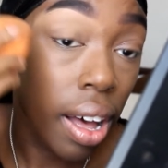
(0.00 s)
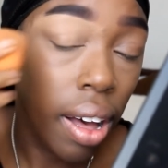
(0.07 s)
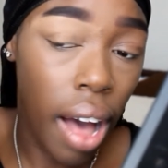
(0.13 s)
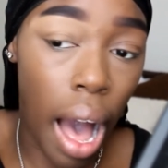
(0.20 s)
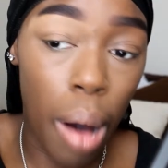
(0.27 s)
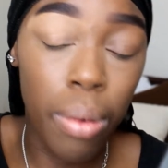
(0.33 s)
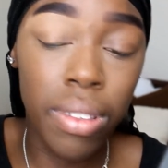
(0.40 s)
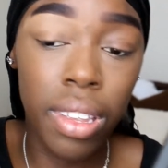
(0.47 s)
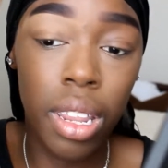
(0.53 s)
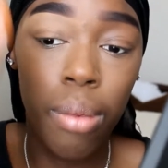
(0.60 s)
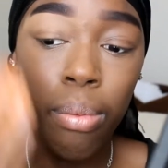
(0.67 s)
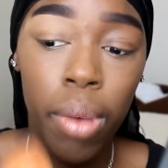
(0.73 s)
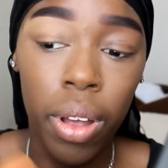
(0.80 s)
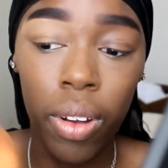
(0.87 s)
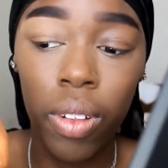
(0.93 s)
I was in the
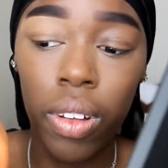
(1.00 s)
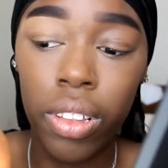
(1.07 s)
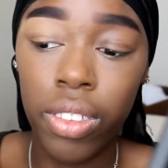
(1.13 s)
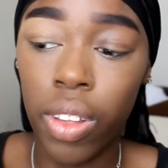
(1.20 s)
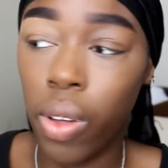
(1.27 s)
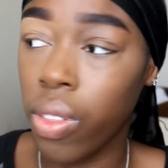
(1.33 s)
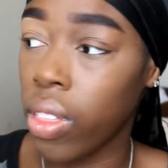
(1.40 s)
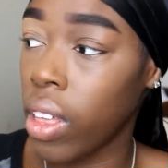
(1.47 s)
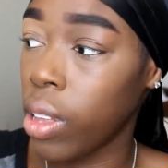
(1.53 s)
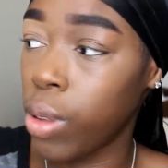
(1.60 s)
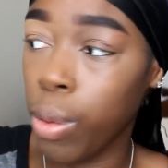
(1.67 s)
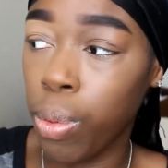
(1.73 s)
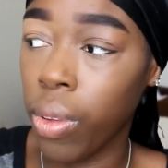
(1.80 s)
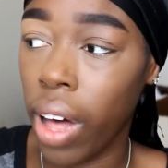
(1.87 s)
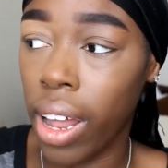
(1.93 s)
middle, and so these
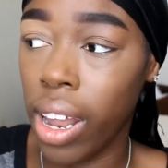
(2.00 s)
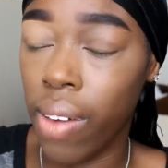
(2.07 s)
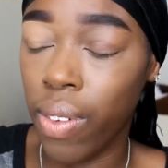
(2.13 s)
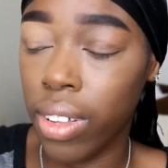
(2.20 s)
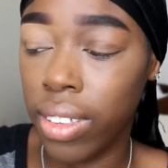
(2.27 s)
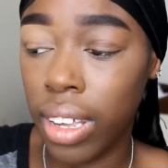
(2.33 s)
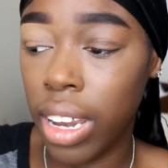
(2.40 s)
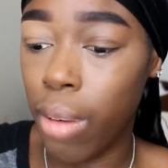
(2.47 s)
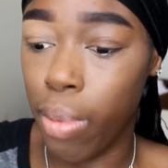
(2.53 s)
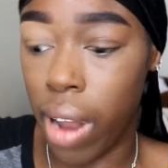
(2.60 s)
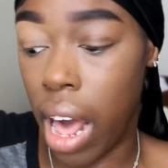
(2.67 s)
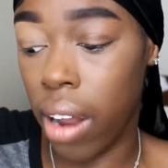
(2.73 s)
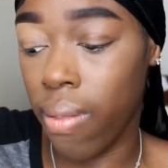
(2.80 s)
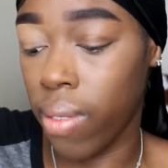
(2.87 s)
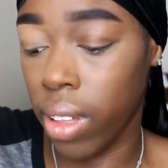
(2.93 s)
people had never seen it, but
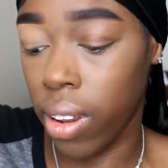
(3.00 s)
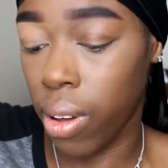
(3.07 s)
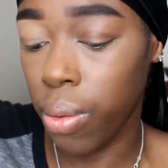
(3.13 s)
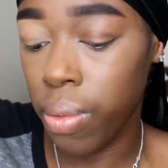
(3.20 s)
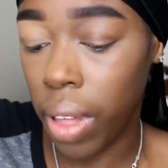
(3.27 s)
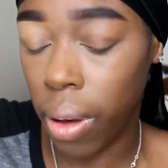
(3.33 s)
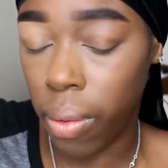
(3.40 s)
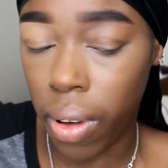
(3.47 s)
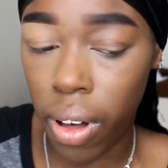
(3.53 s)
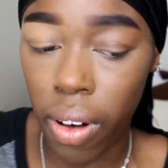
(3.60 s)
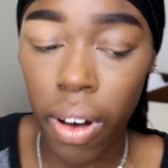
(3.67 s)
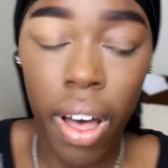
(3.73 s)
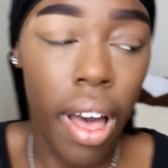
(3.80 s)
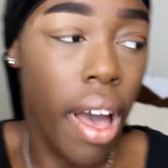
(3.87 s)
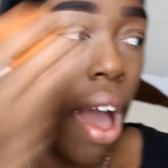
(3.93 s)
I don't really know them that
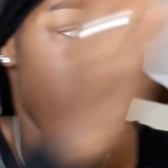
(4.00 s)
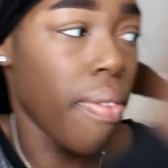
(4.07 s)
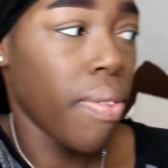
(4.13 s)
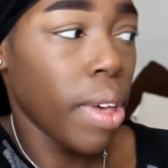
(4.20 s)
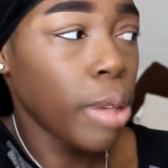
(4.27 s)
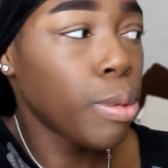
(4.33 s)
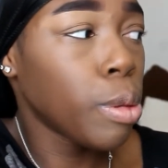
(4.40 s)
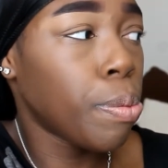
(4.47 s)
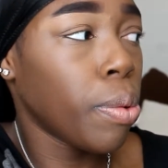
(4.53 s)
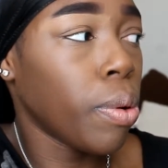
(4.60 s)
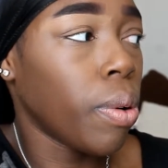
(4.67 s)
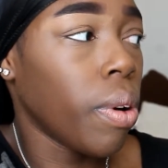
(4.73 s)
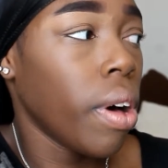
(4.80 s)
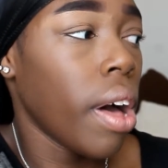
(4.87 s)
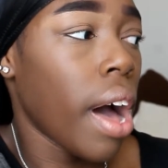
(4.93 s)
well. And these
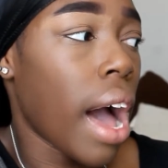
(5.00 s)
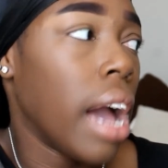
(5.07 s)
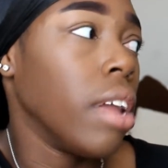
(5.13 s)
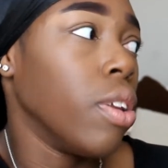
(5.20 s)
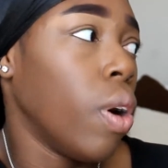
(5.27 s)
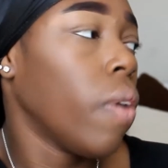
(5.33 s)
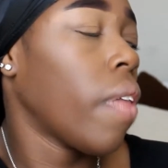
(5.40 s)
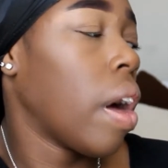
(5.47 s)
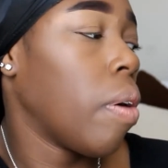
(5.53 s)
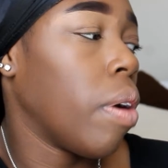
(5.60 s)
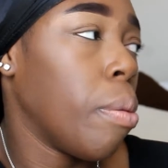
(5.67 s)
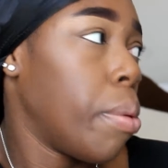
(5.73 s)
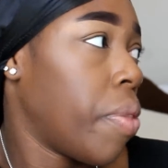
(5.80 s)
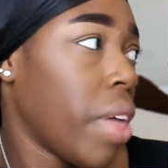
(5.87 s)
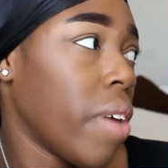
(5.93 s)
people I know that
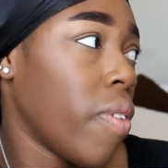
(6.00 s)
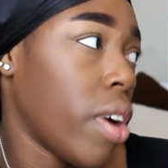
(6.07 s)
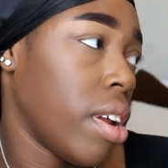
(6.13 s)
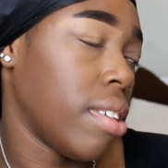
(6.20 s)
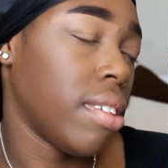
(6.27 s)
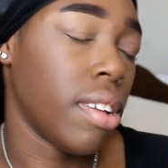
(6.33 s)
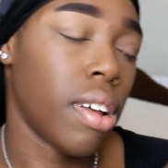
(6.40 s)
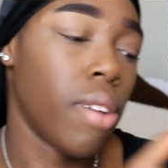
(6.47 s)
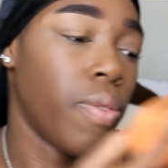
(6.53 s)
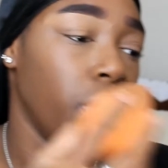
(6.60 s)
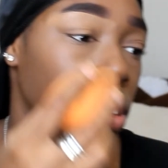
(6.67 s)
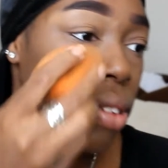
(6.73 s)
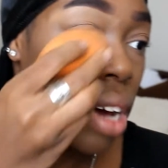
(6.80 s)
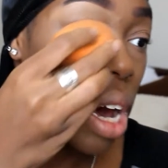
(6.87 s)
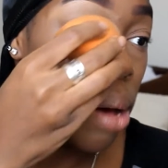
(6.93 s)
well, but they've already seen it a
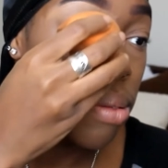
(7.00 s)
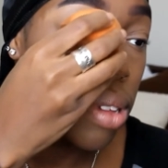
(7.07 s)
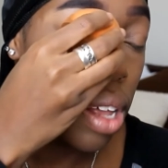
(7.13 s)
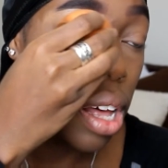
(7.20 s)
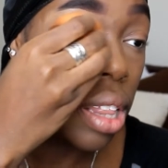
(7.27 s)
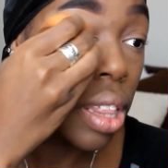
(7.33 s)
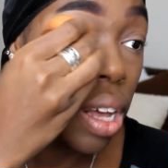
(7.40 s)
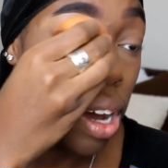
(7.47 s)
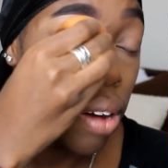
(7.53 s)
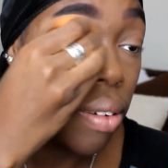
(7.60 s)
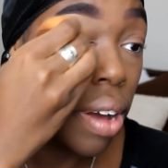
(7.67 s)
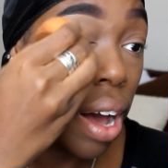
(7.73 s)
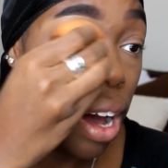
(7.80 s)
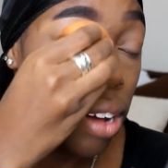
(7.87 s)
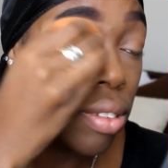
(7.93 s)
few times. So like their
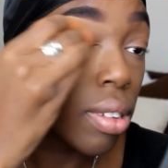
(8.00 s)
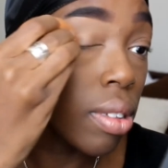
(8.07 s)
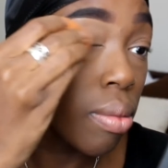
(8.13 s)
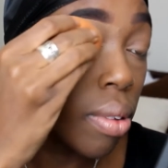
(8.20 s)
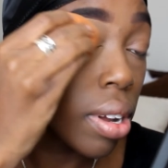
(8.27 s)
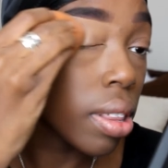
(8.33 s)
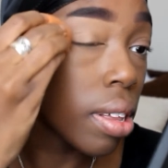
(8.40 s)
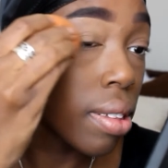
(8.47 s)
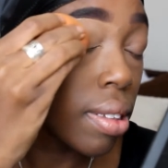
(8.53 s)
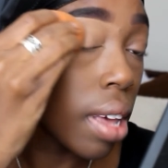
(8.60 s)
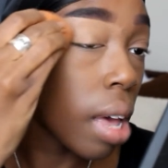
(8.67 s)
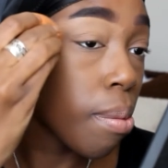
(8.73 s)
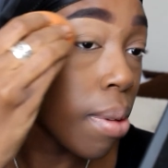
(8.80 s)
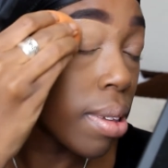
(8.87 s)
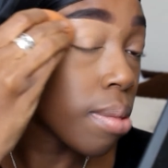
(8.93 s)
reactions weren't the
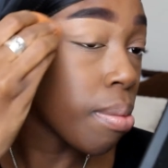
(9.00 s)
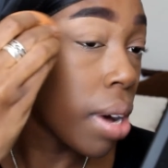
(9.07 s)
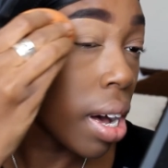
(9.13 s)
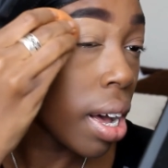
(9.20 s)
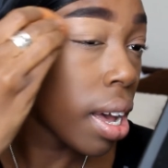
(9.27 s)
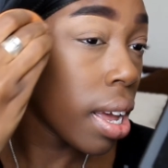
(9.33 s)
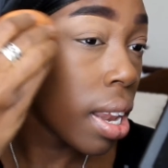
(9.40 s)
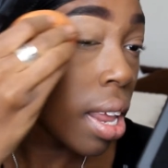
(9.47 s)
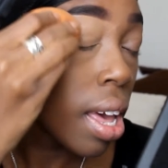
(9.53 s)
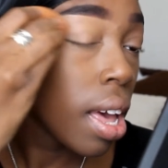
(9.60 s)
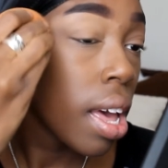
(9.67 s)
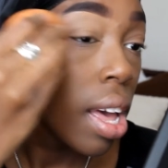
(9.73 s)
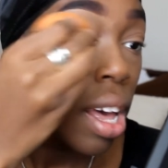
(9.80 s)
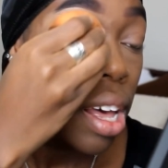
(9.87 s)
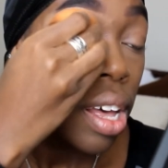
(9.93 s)
same as mine.
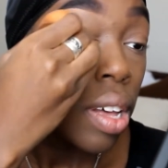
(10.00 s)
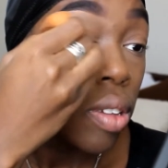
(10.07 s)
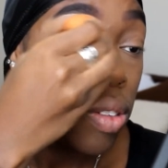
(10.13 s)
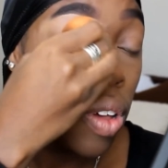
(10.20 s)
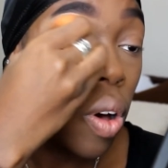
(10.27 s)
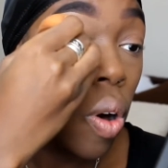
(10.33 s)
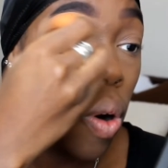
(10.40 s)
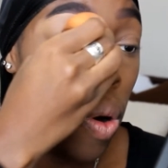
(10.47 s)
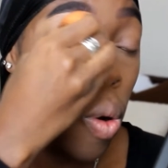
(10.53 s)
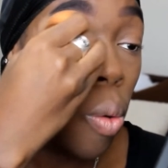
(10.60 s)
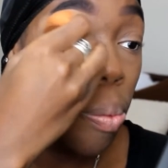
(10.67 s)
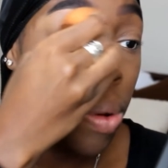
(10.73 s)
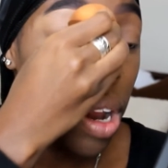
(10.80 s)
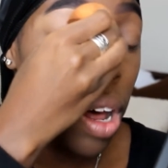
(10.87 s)
So, but